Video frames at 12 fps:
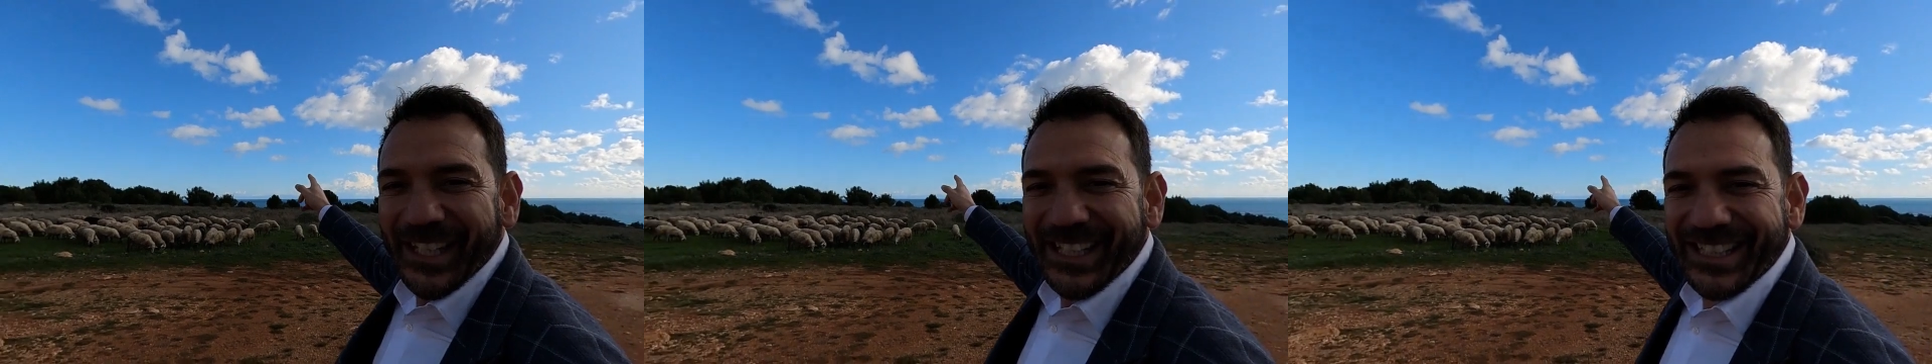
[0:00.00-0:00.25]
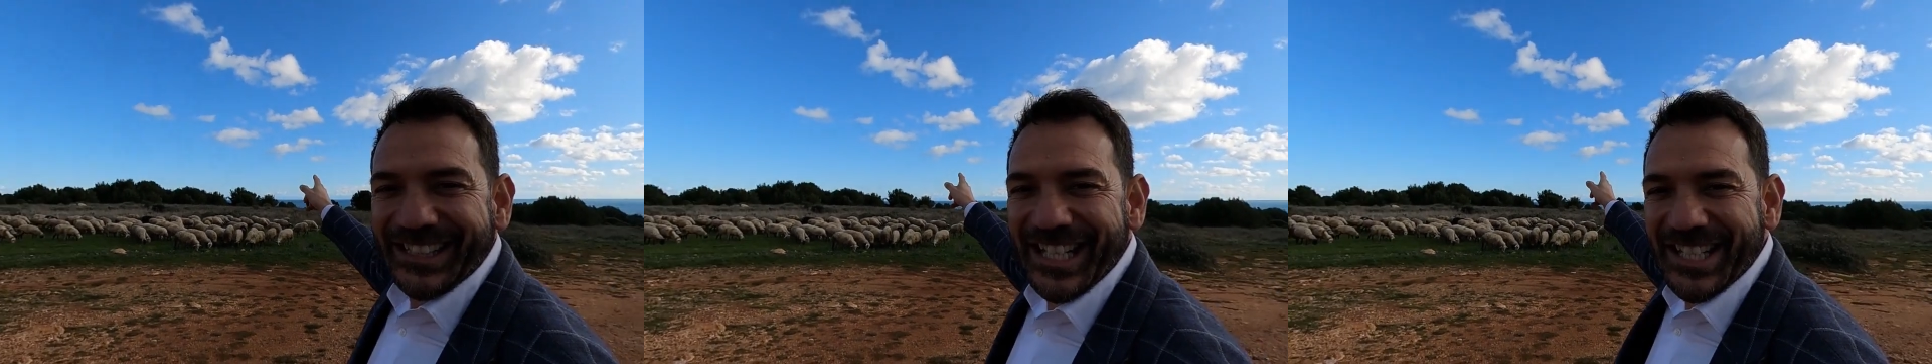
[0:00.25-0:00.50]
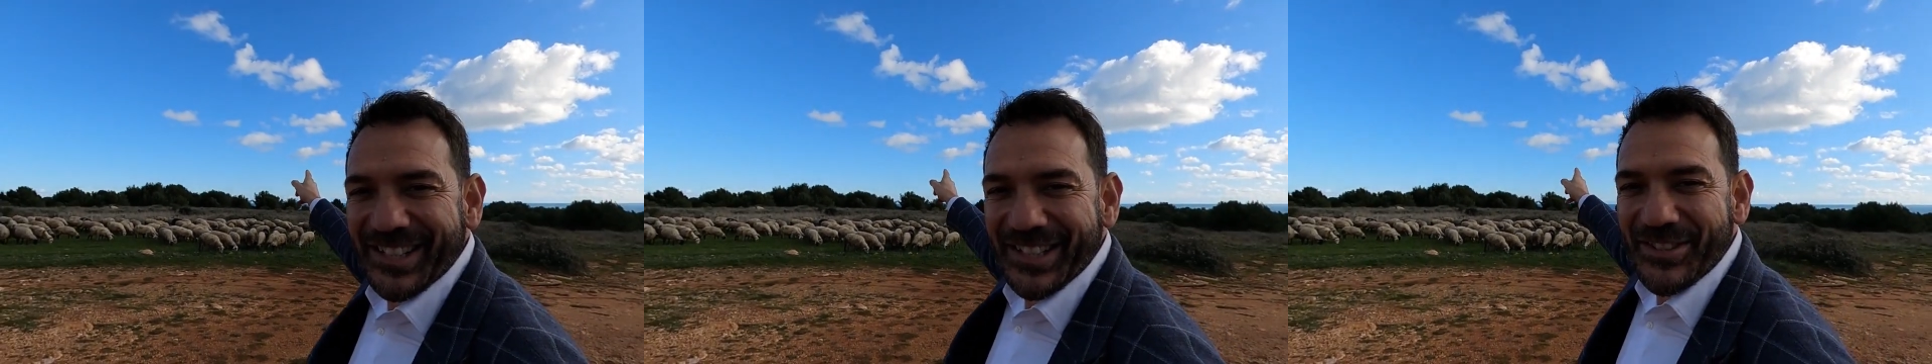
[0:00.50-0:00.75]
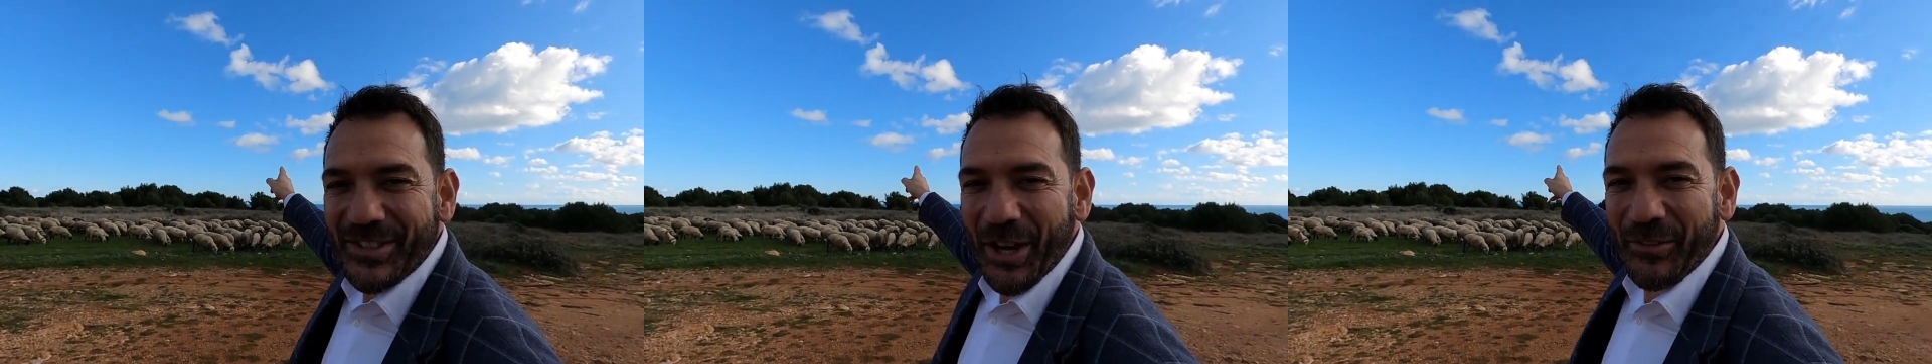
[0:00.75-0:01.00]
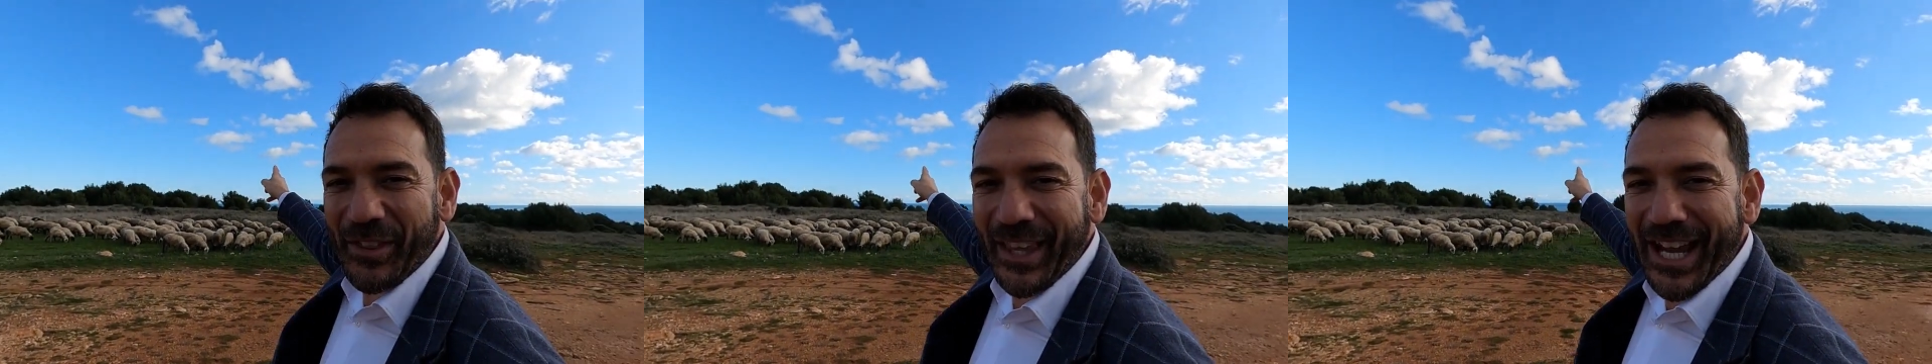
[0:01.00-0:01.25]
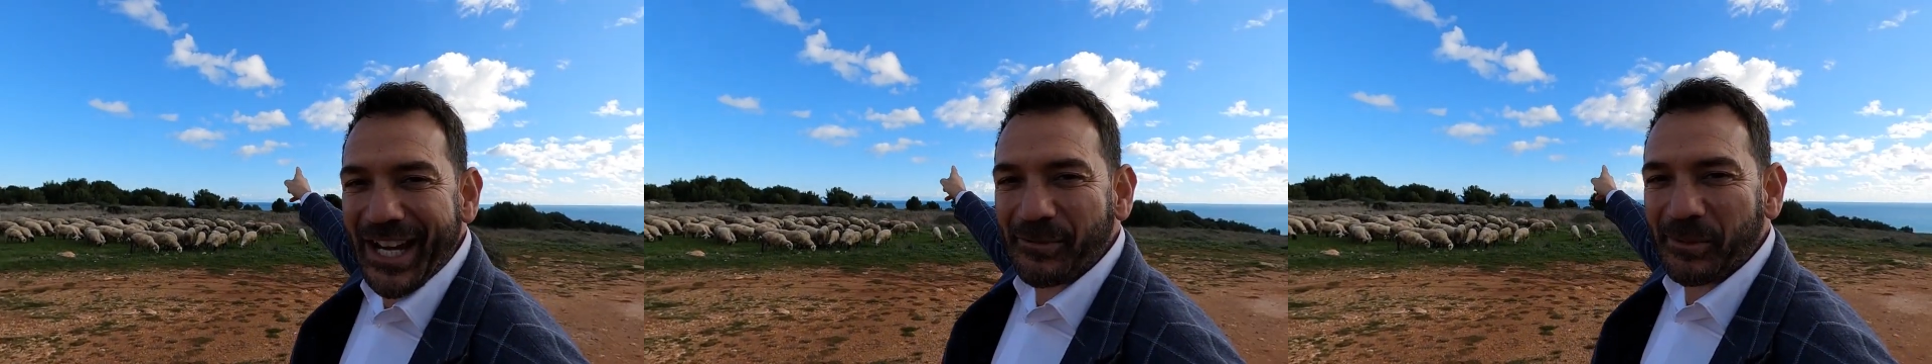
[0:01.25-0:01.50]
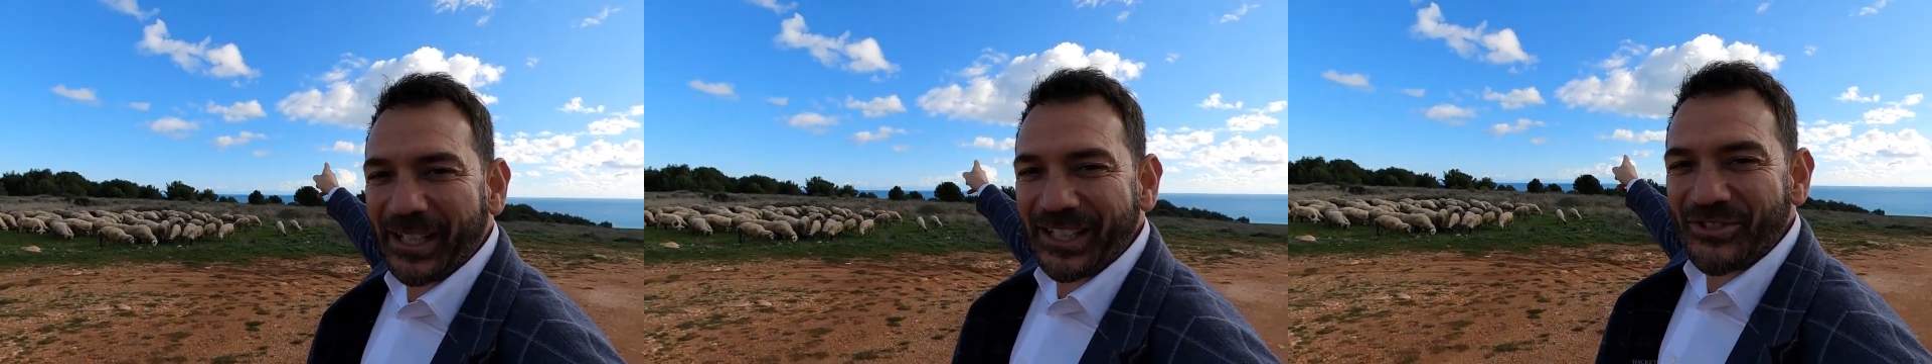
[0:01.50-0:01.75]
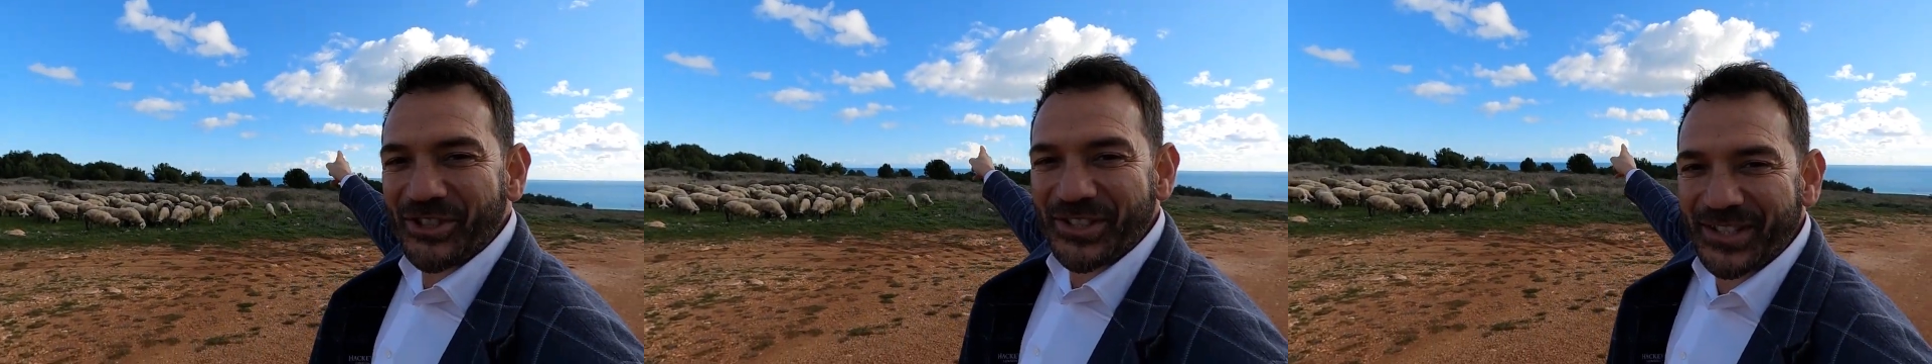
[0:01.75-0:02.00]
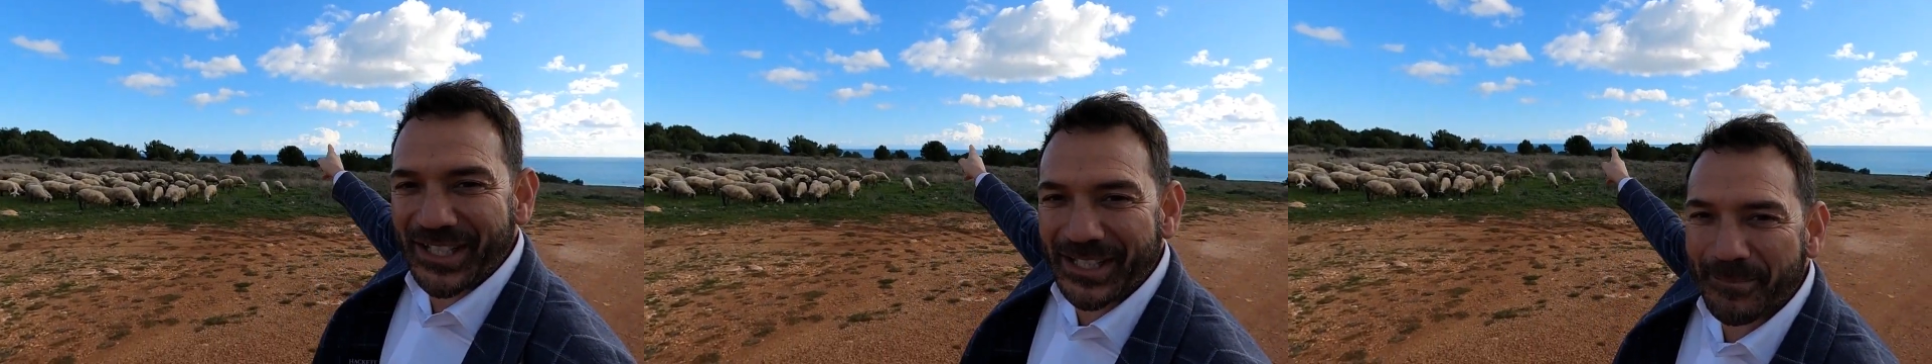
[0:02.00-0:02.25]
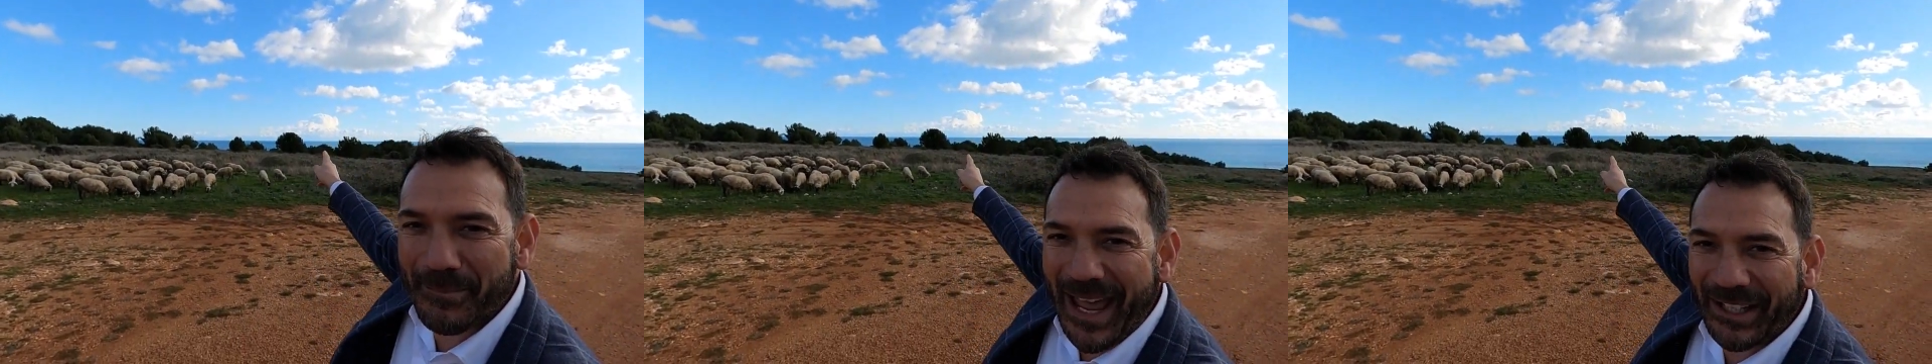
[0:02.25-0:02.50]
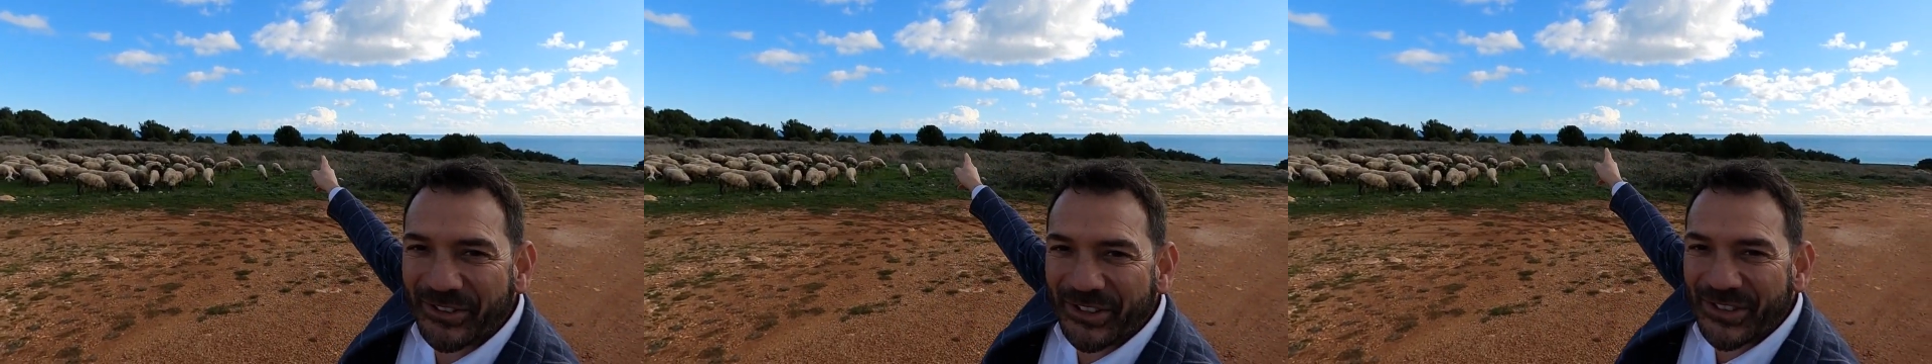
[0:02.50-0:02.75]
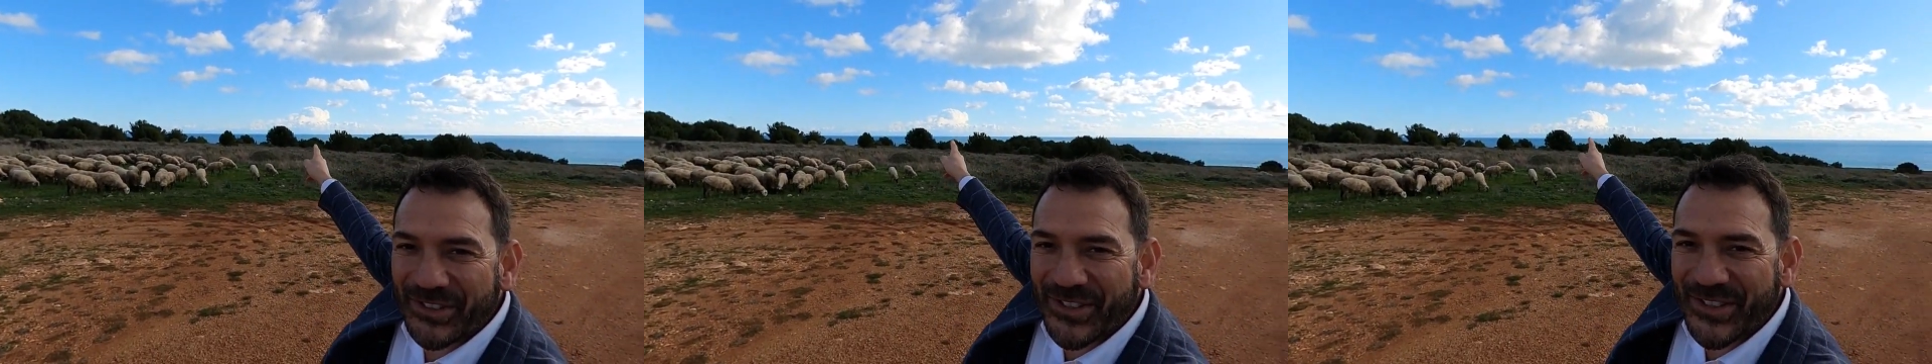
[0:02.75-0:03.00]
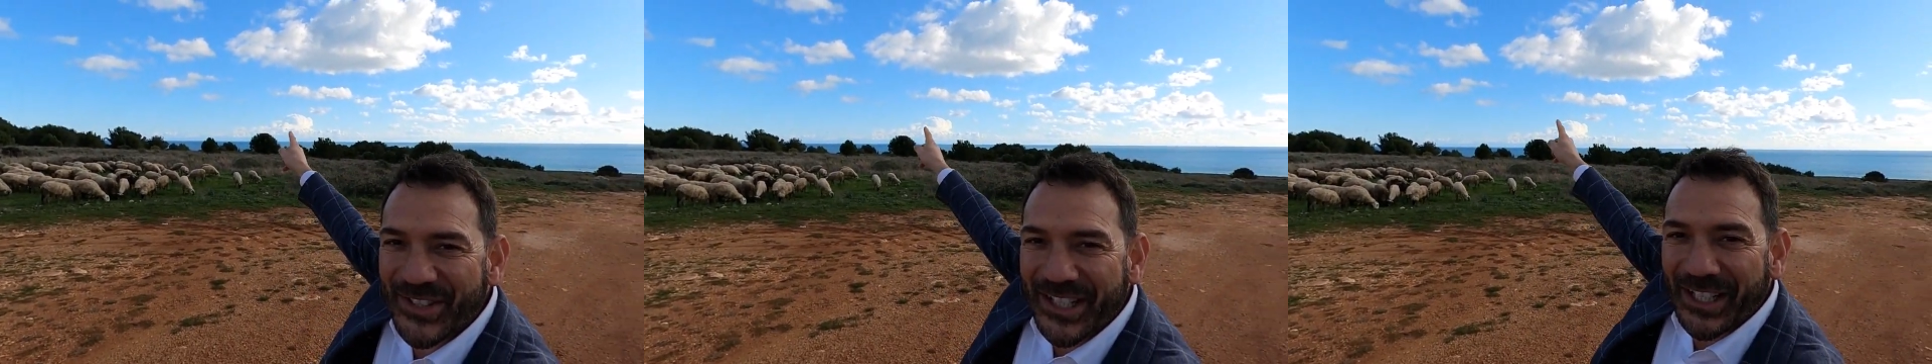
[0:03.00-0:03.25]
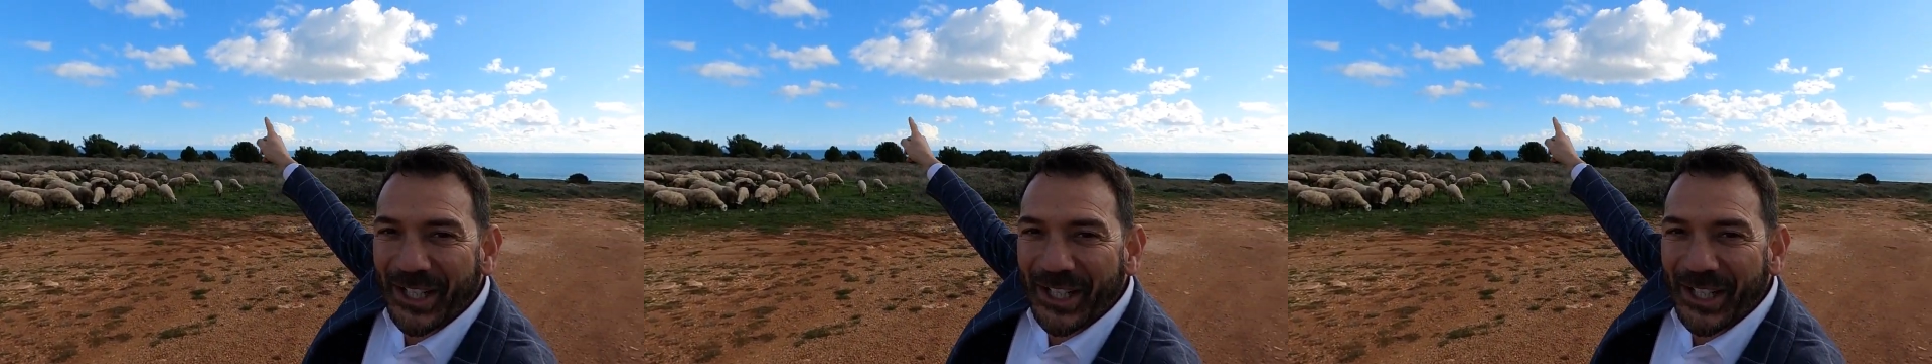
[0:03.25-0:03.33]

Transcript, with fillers: In the distance over there, we can just see the mountains